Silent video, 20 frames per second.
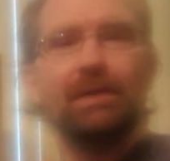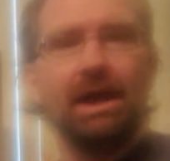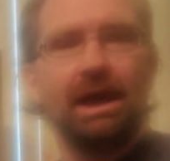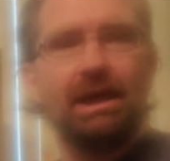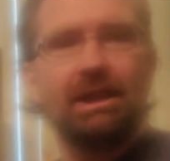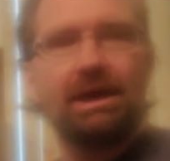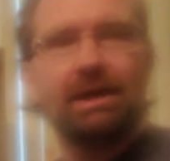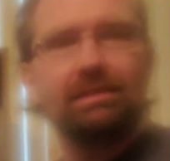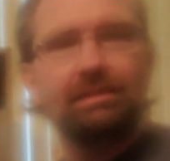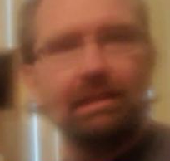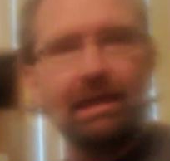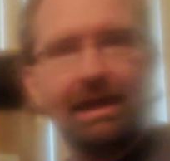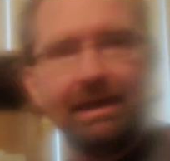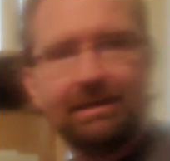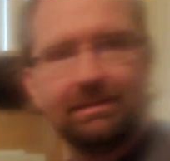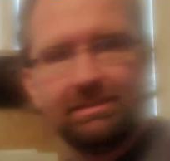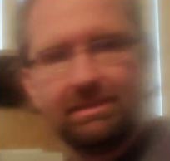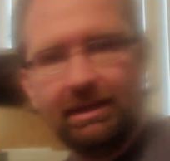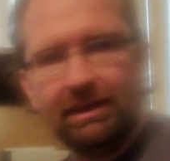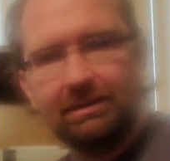And I
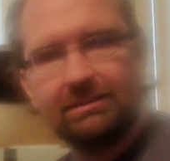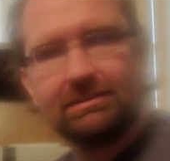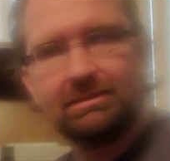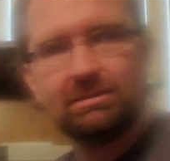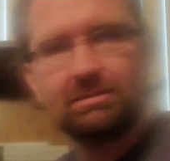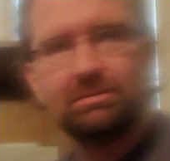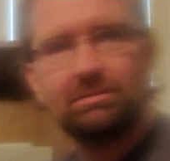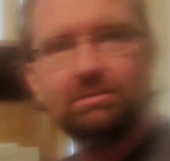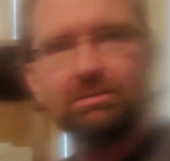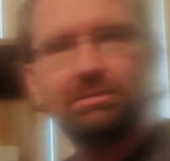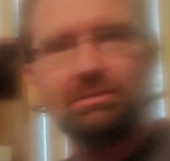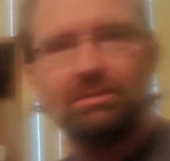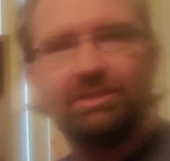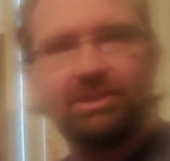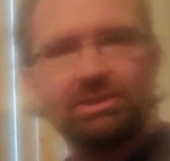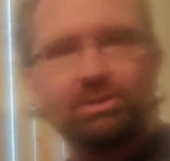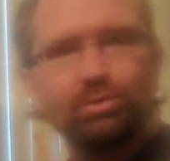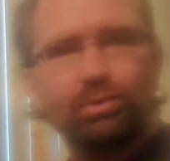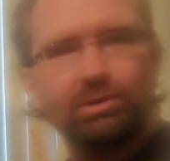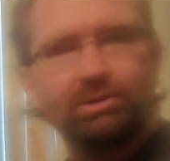like this.
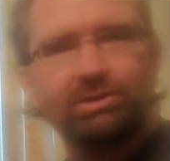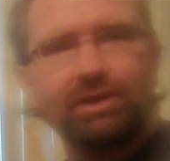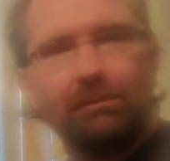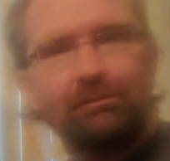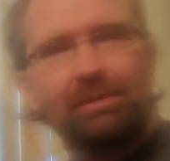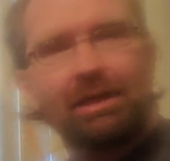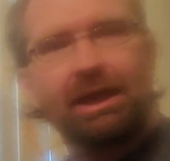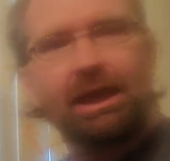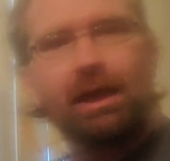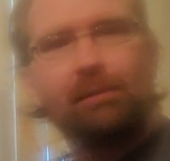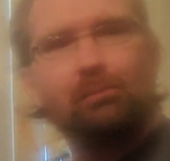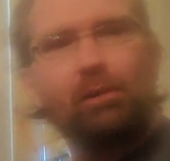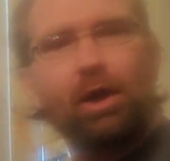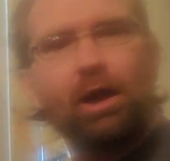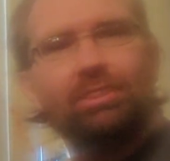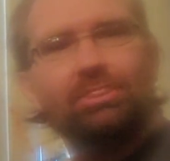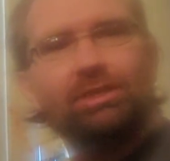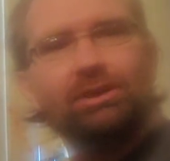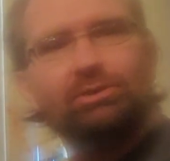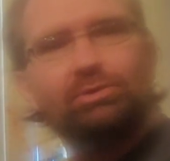This was something I
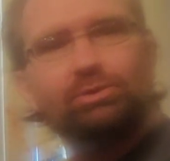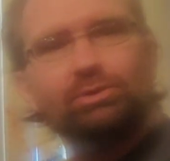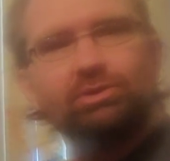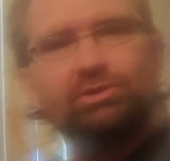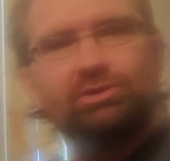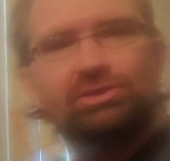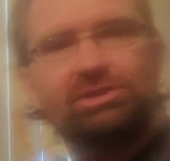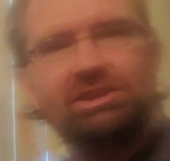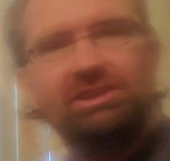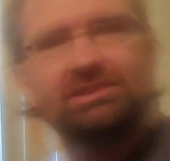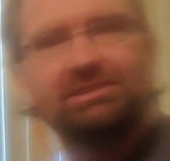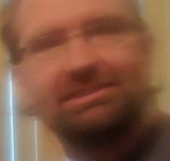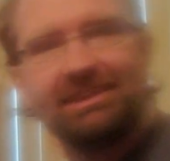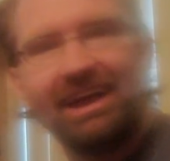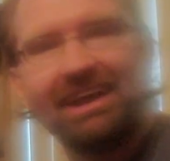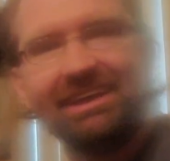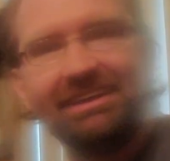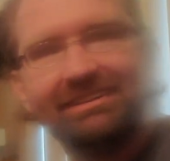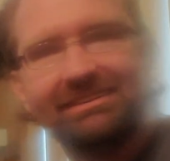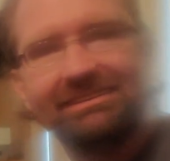bought. This was the
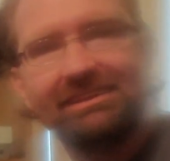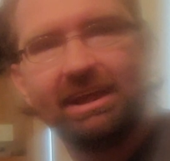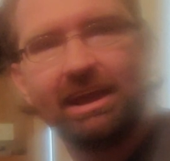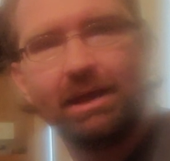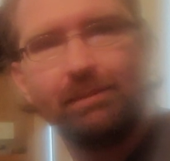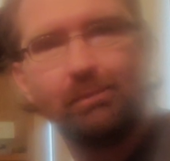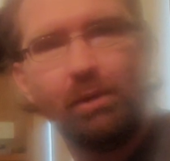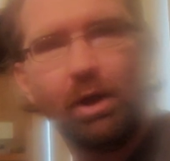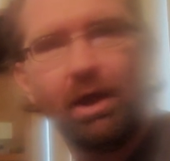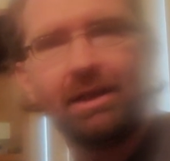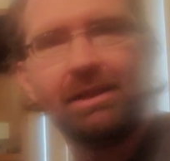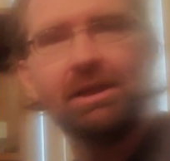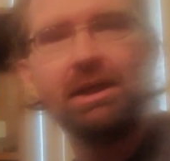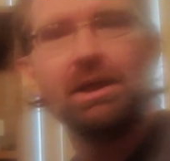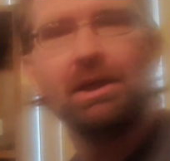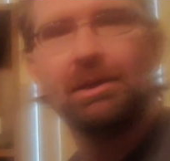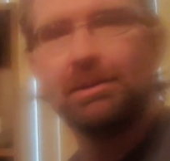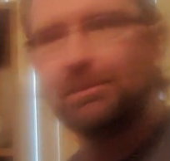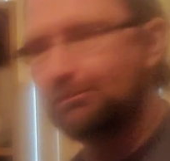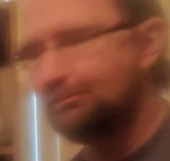second set I bought
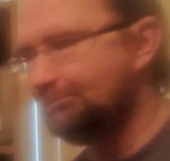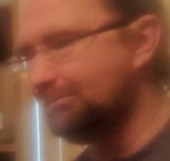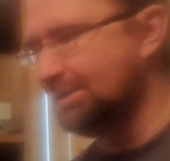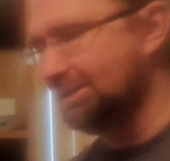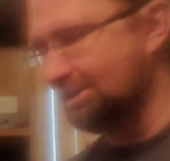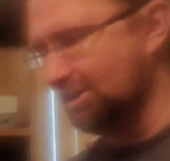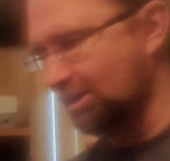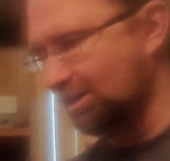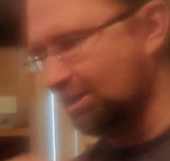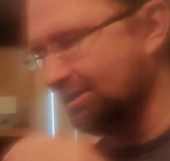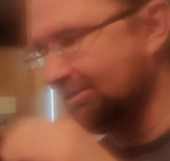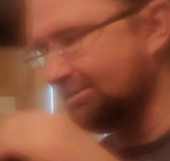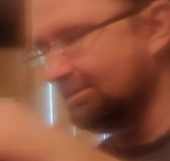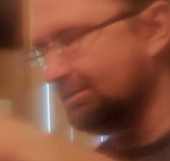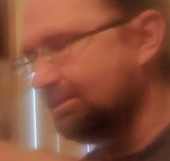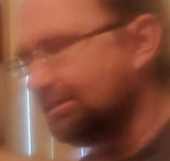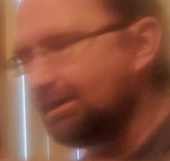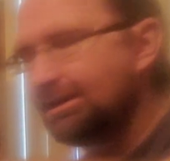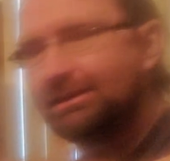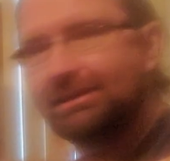because,
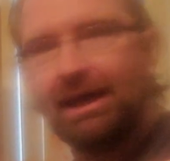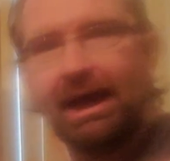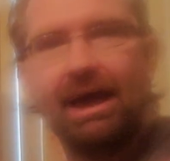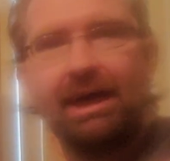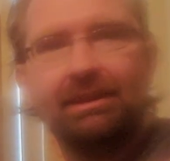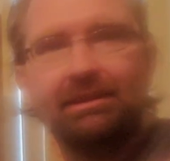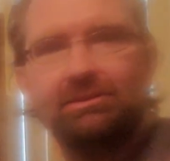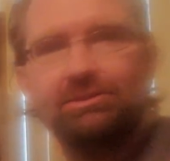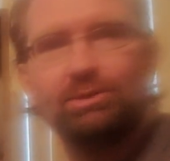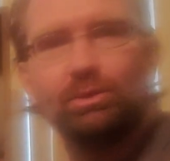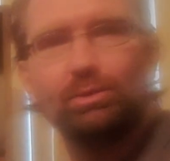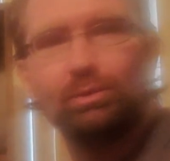yet again, it's a